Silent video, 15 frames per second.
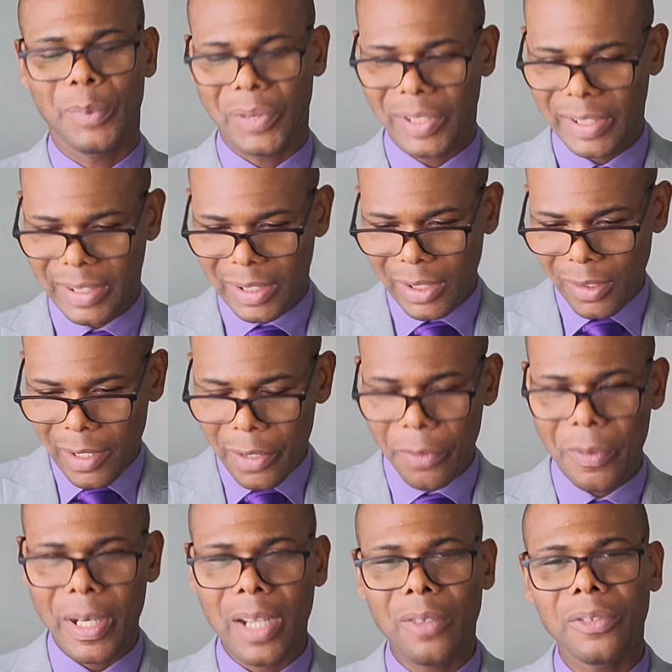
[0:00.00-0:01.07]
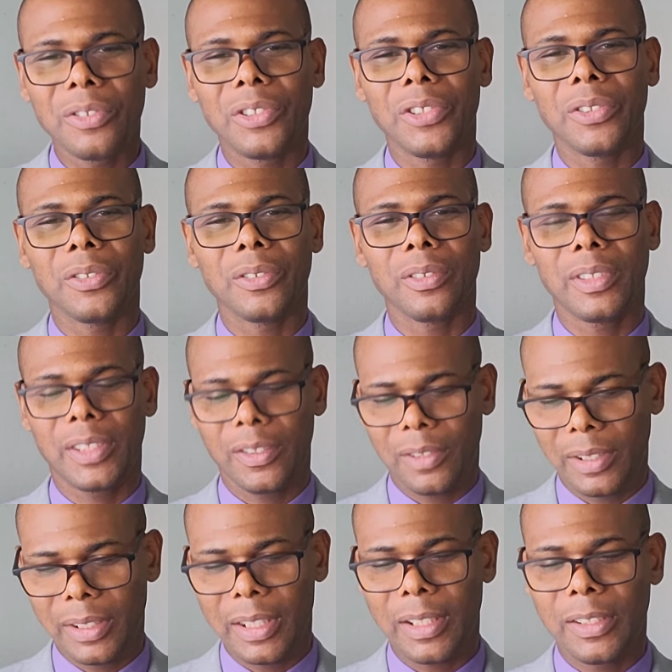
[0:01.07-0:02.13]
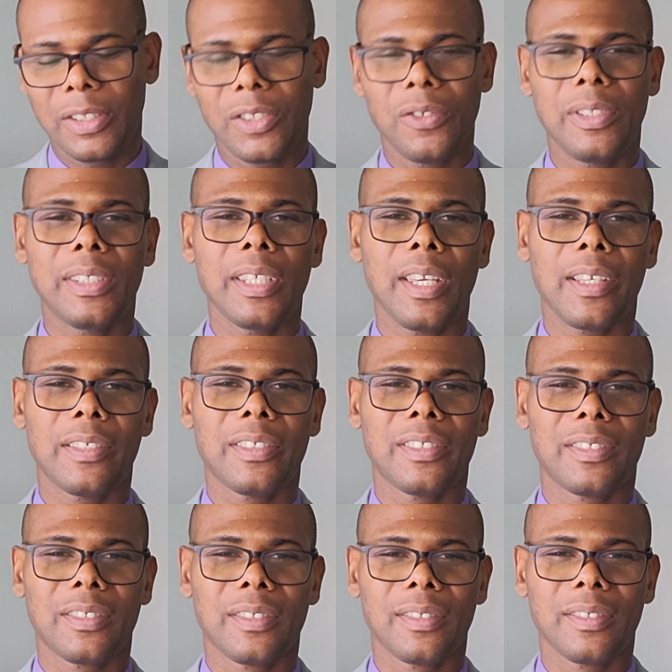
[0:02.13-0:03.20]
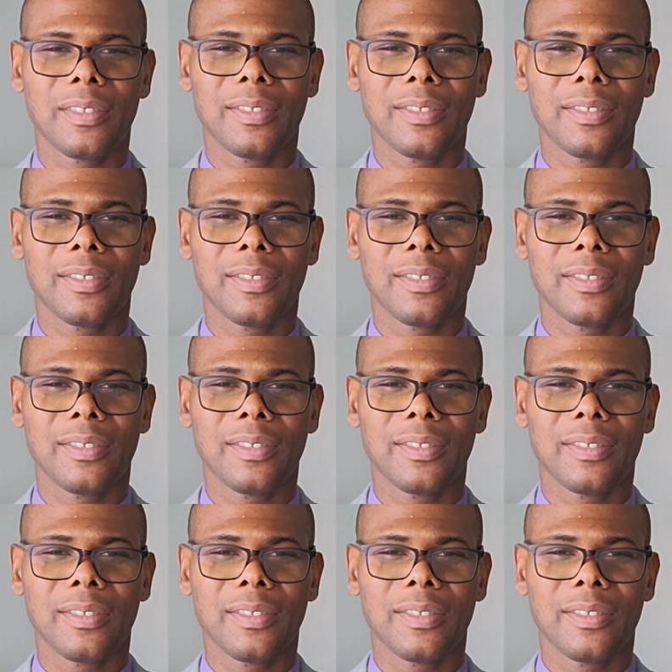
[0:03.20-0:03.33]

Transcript: was still around you, still sent you texts,